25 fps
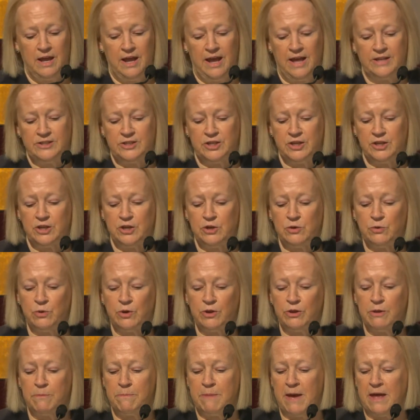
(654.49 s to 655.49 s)
and secure
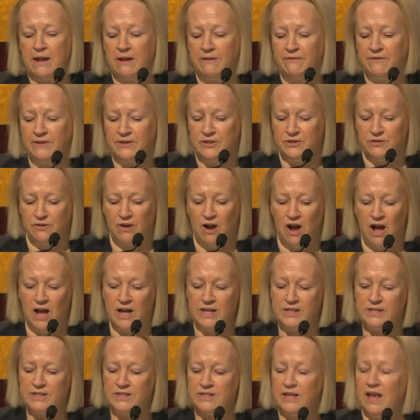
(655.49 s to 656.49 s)
the benefits for
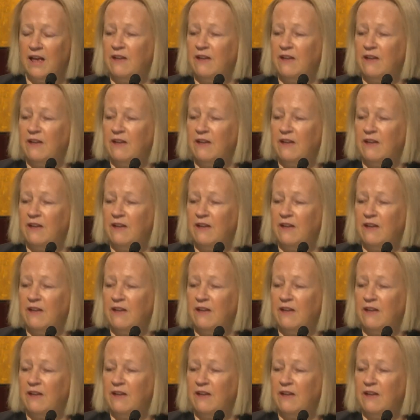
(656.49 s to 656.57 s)
us